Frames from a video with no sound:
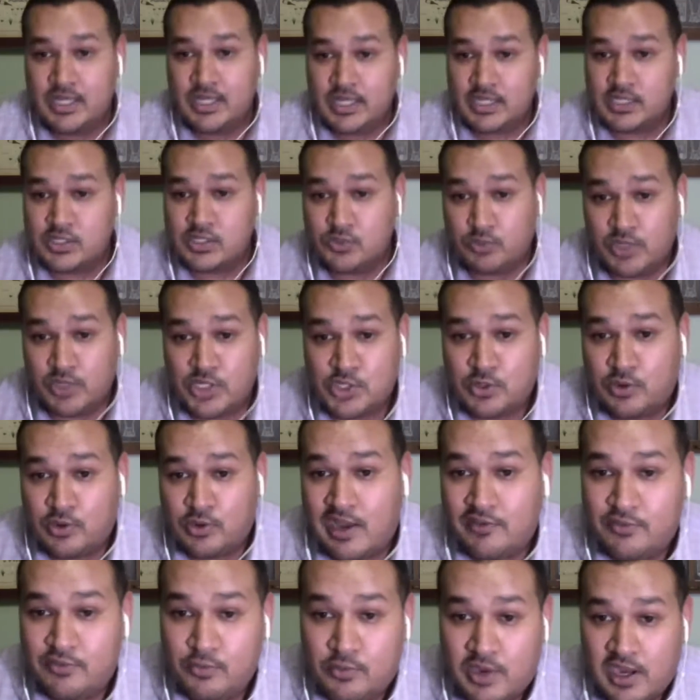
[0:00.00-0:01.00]
It's
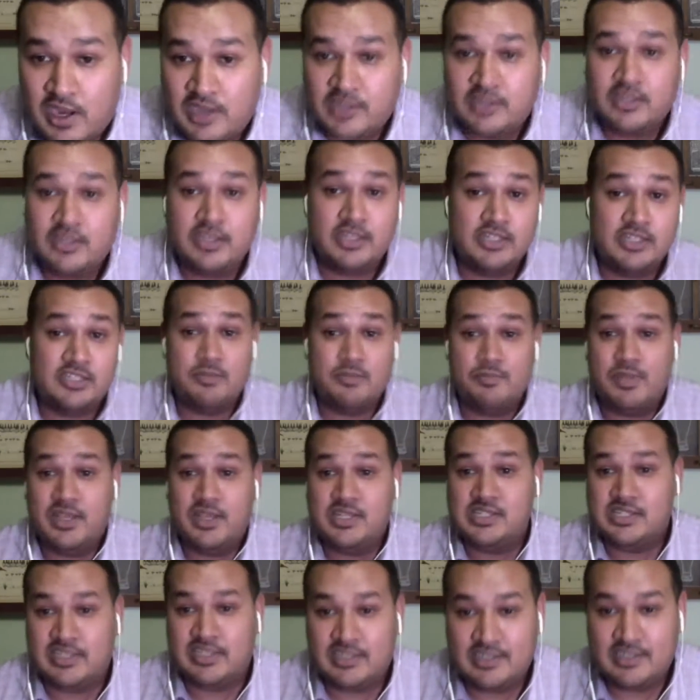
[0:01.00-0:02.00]
witchcraft wine. It's
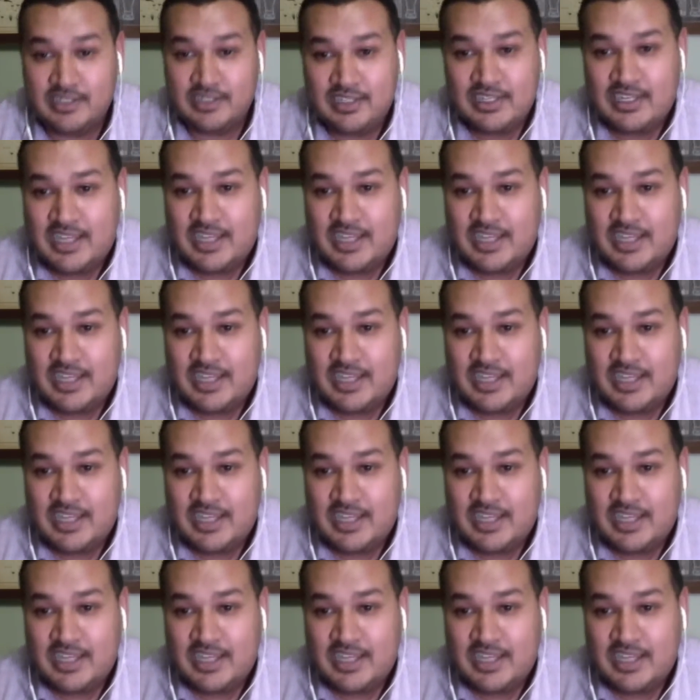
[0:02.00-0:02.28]
amazing.